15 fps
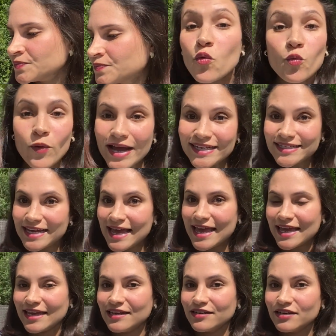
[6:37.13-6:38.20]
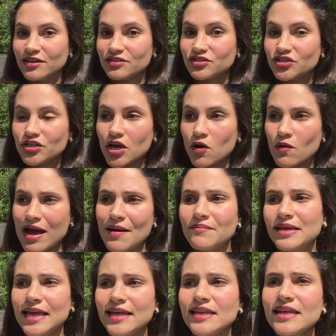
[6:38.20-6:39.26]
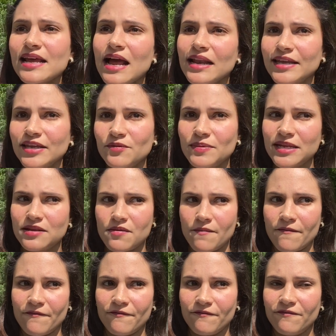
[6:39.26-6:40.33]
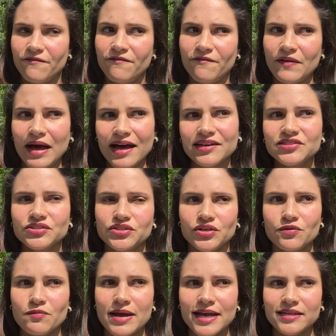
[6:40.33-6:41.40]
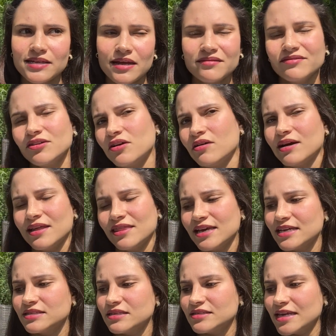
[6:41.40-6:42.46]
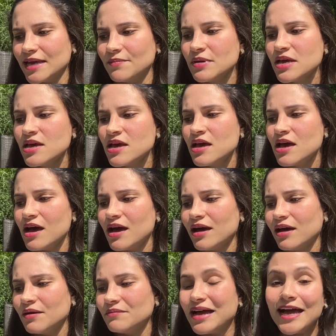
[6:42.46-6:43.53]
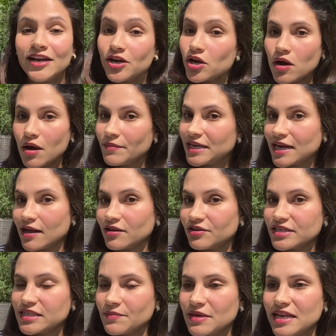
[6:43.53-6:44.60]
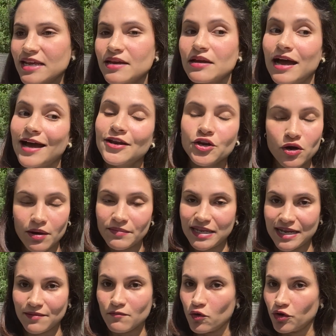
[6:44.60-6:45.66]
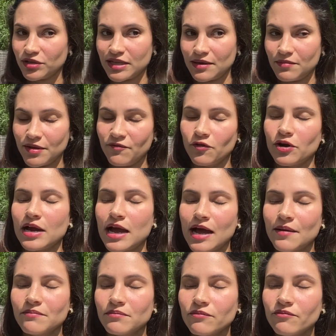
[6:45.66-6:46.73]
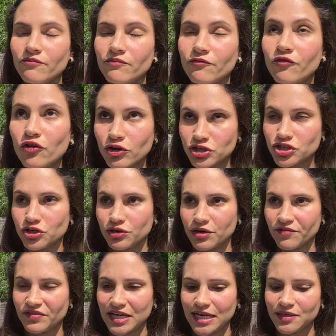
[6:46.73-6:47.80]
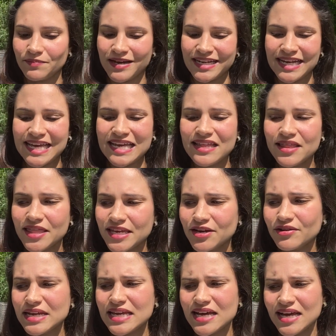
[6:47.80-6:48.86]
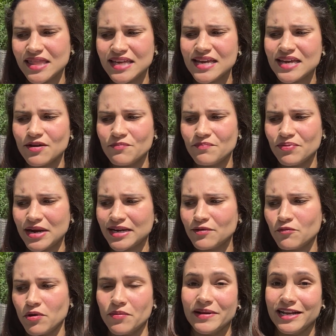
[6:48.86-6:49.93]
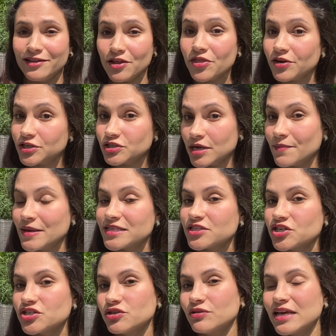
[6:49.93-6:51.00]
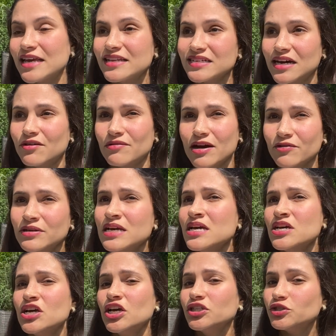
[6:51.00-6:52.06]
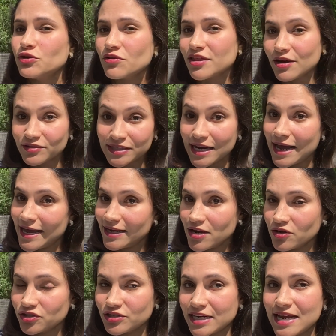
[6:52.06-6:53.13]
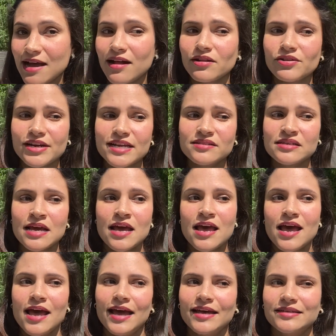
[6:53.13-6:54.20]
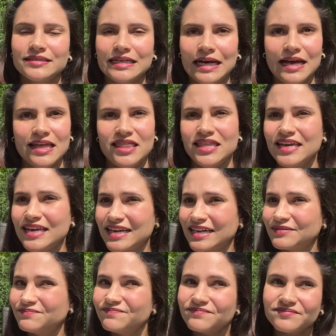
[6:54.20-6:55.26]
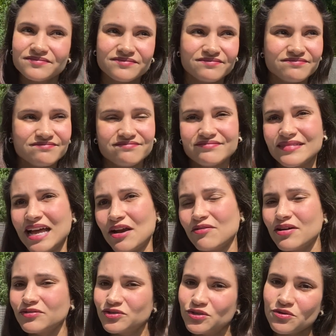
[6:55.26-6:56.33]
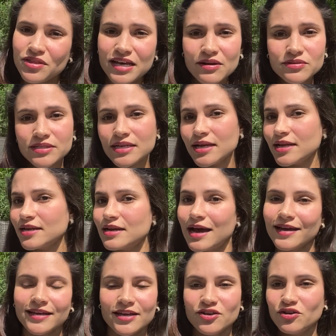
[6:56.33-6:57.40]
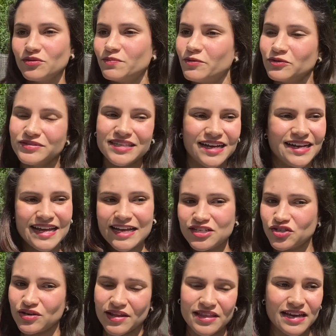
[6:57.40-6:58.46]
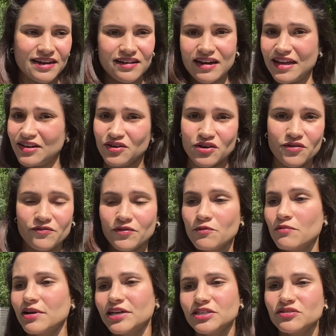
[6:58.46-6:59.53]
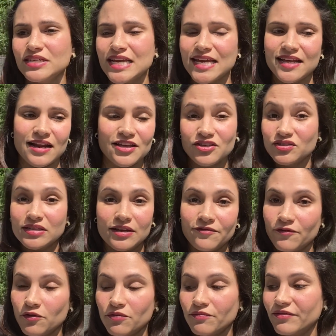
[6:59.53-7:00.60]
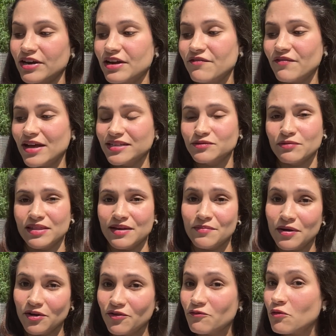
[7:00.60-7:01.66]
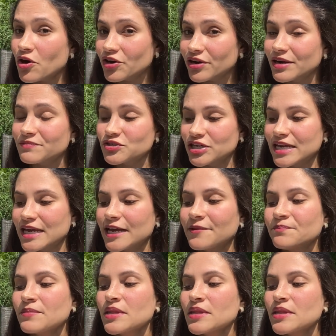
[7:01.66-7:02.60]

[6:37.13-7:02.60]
Weight gain. So I'm gaining a little bit faster weight than, no, I think it's the same. I don't know how many calories I'm eating. I know I'm eating more than before. I'm for sure of that. But in theory, I think a pregnant woman in the 3rd trimester should eat around 2,800 calories. And I think I'm around 2,000. I cannot put that extra there. I don't know from where to take it. I just get full very fast with the amount of water I'm drinking.